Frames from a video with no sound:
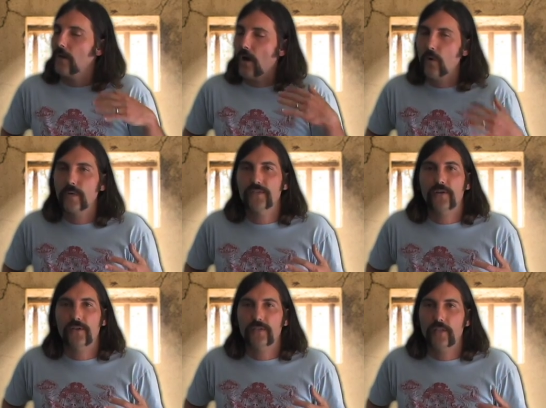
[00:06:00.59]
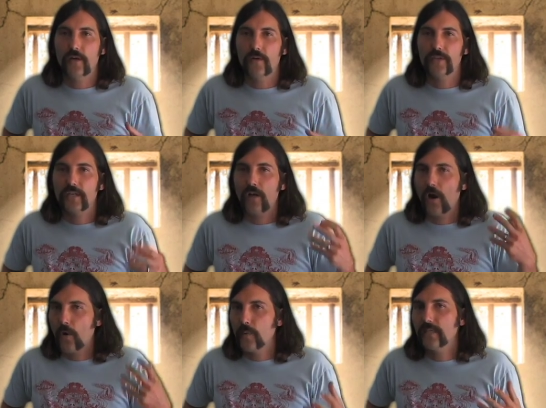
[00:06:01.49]
always start slow. You can
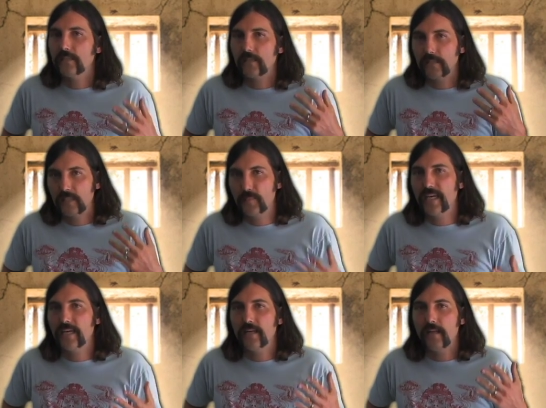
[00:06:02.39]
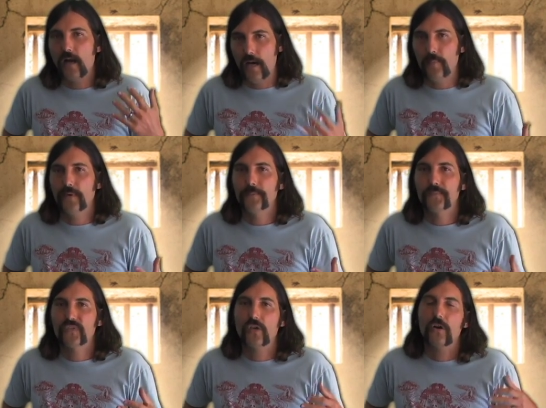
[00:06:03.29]
always speed up.
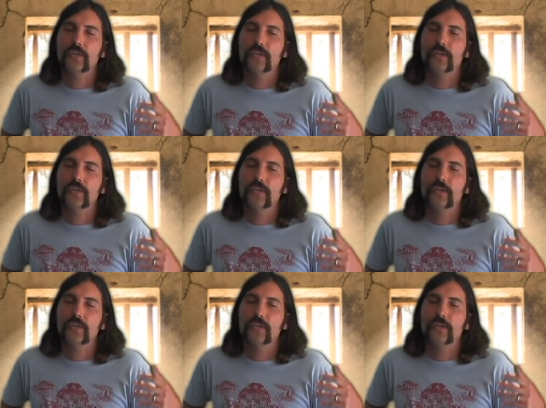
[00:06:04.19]
So